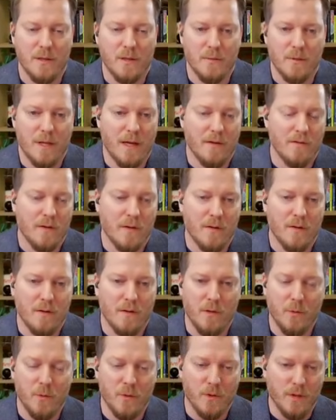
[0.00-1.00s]
They, they have a
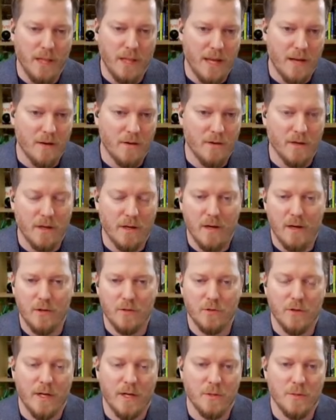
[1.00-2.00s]
lunar lander and
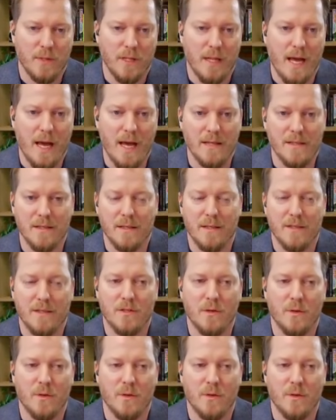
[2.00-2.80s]
contracts with NASA.